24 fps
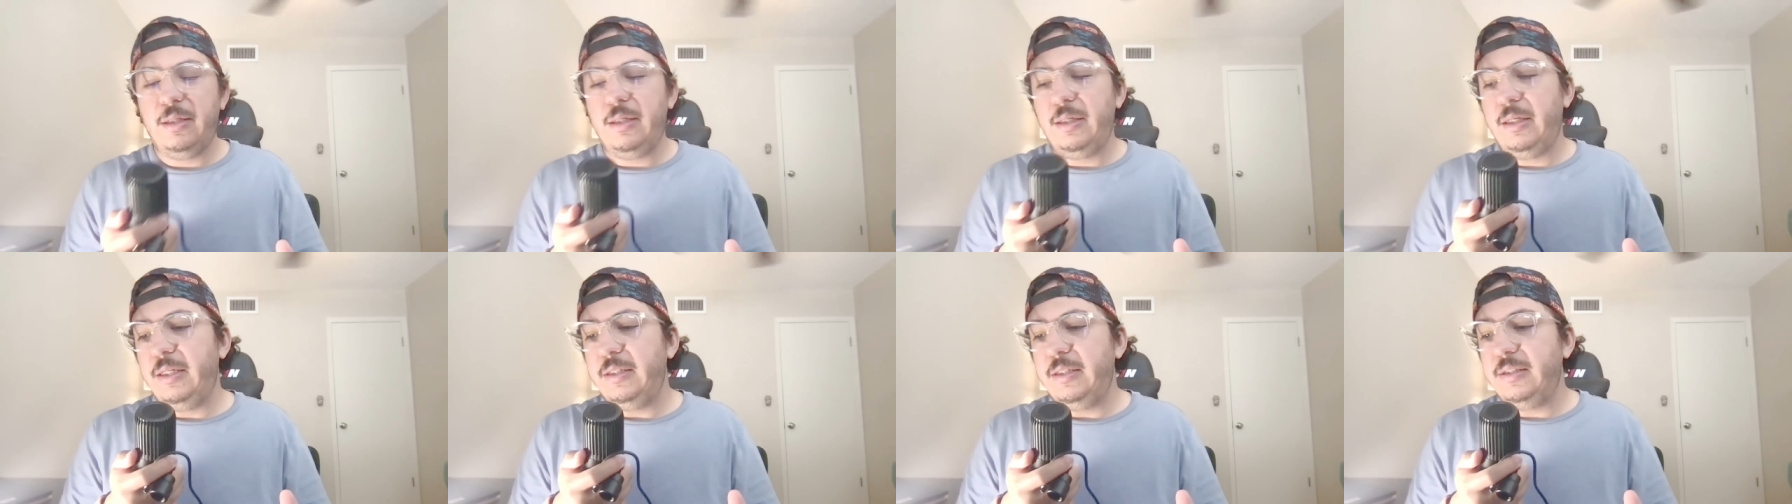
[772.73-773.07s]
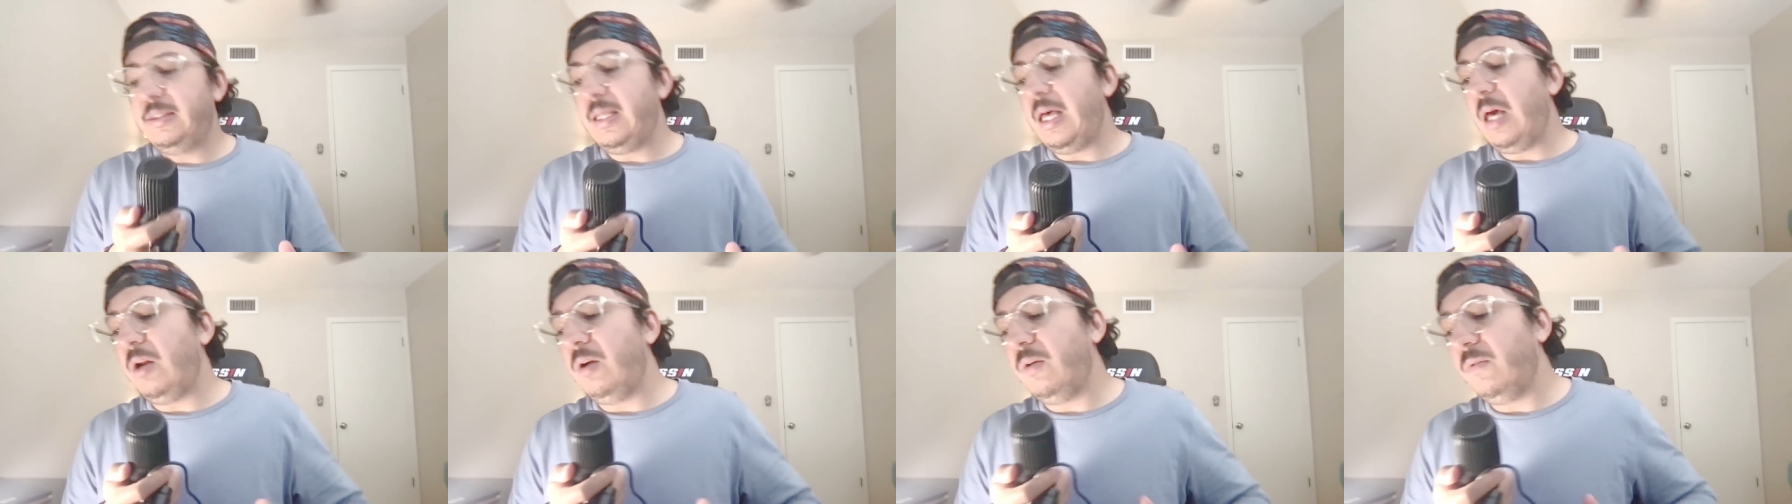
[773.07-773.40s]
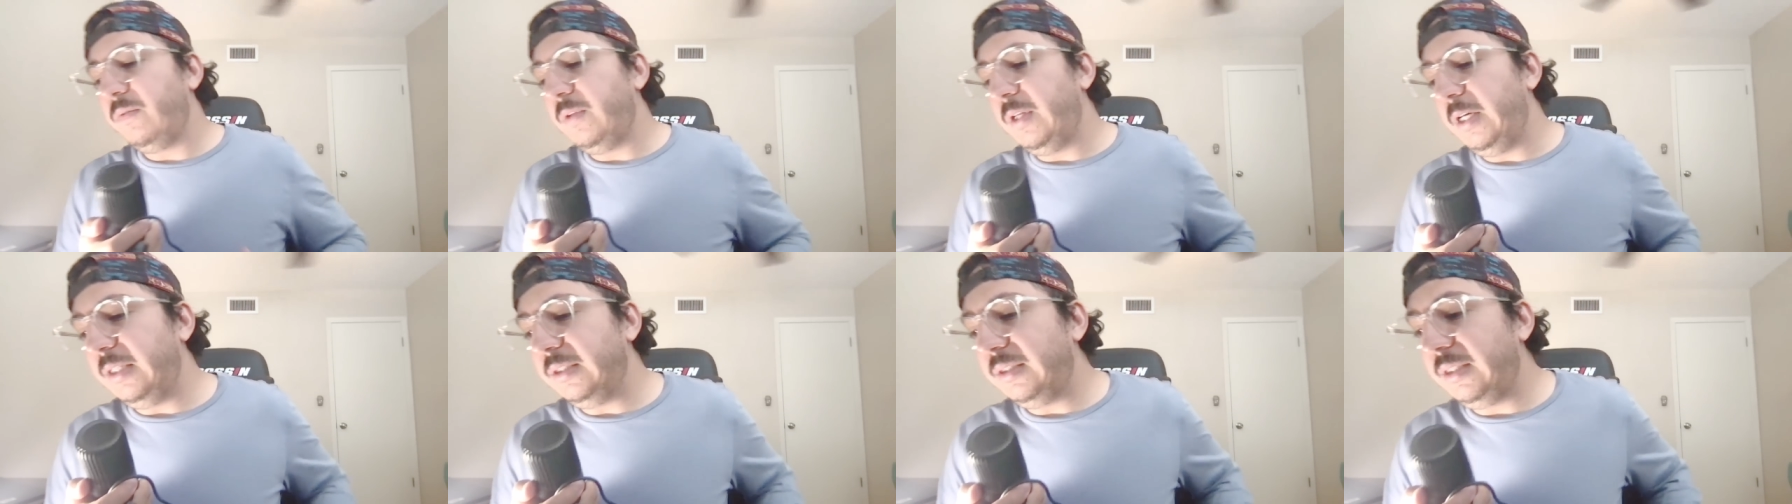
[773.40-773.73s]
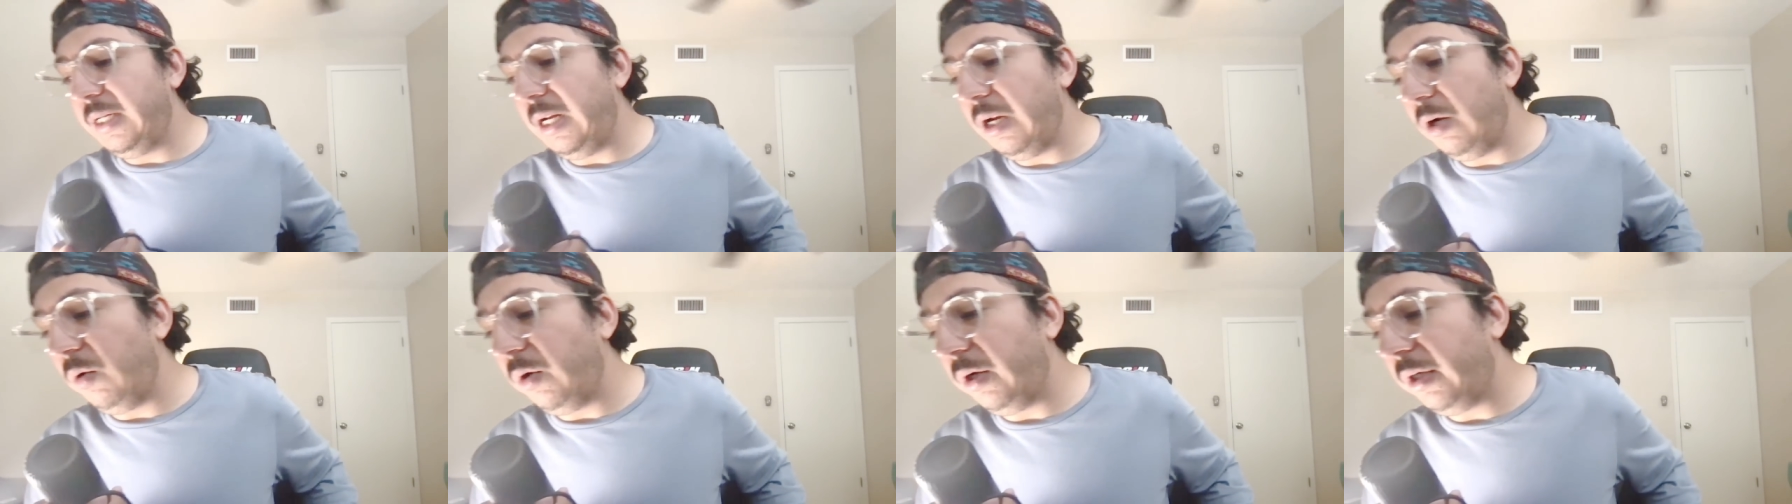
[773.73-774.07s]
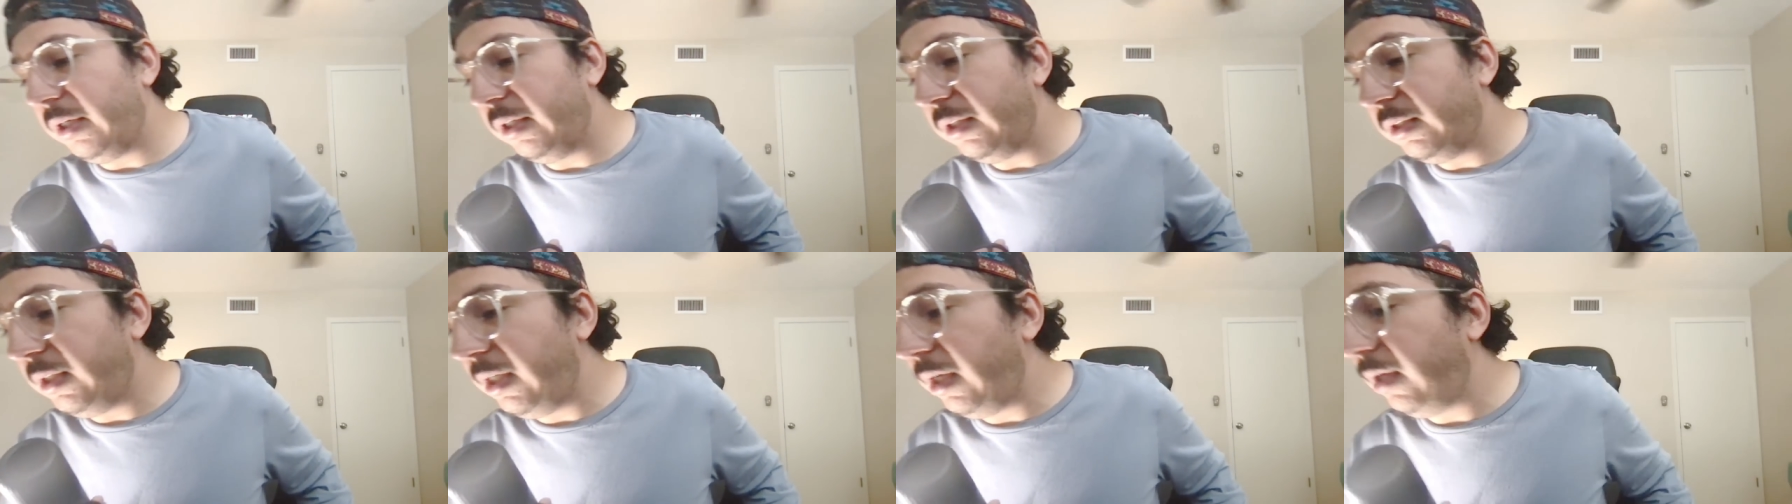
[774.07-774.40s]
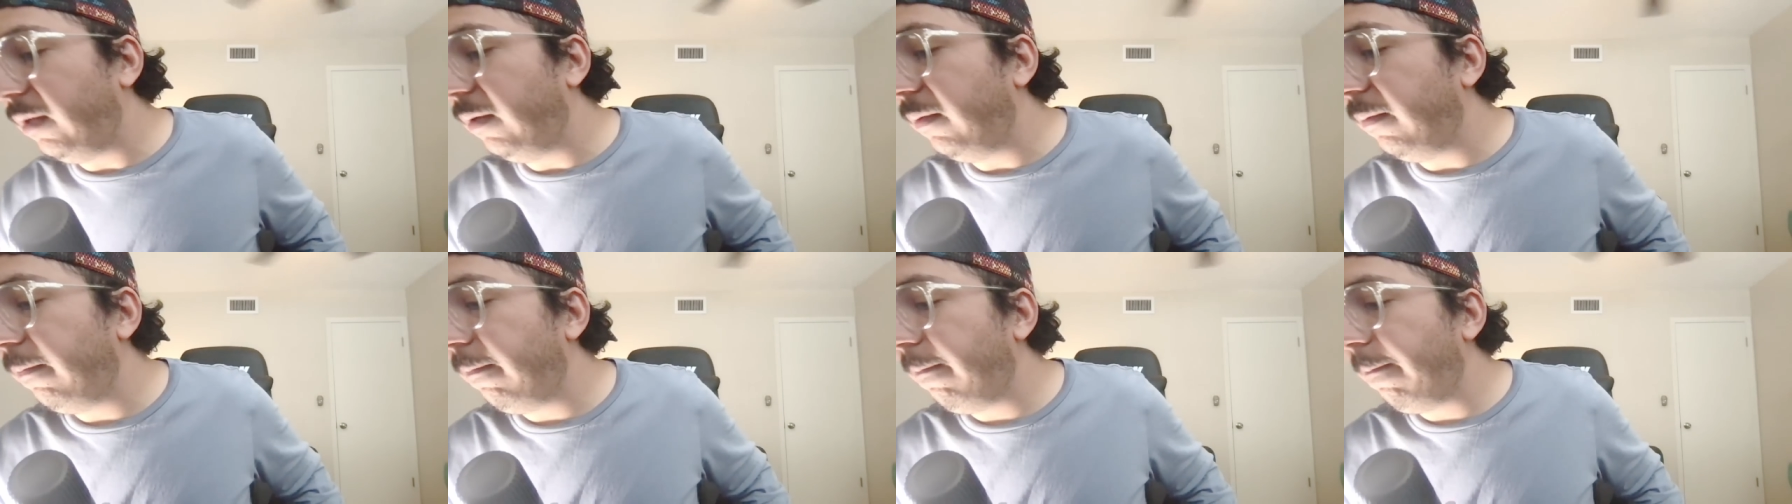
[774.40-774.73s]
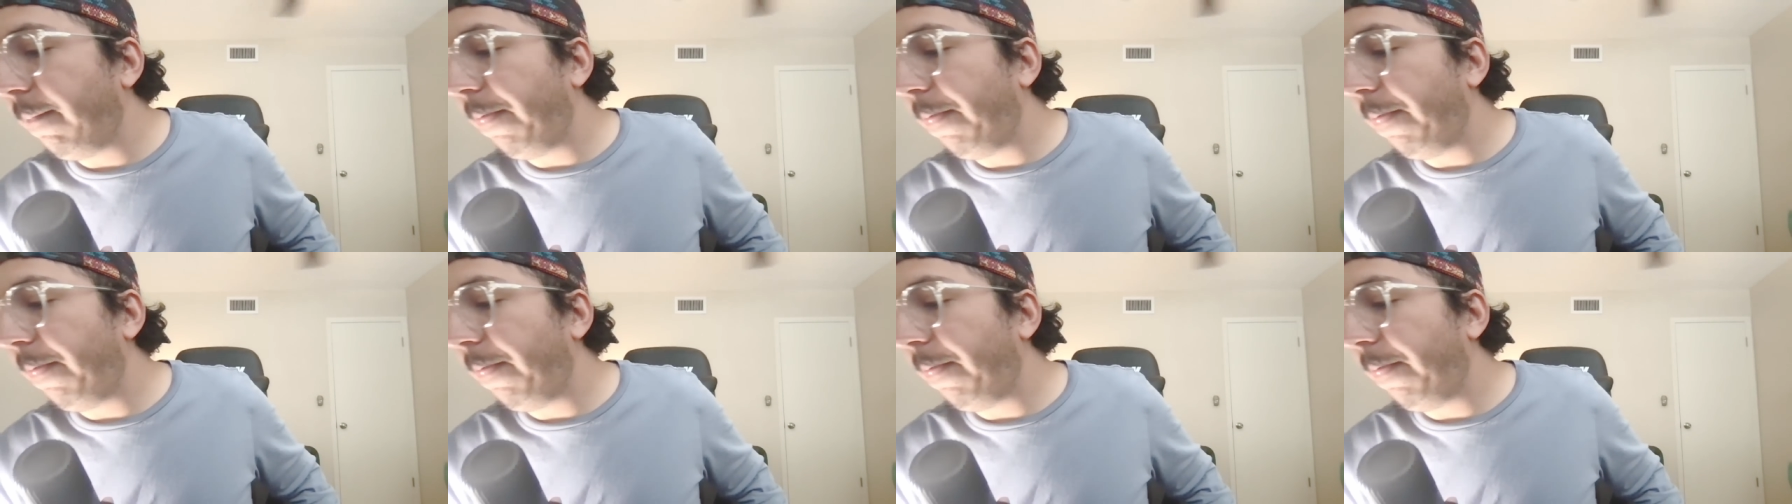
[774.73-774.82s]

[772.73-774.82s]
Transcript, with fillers: instead of the Sinaloa Cartel.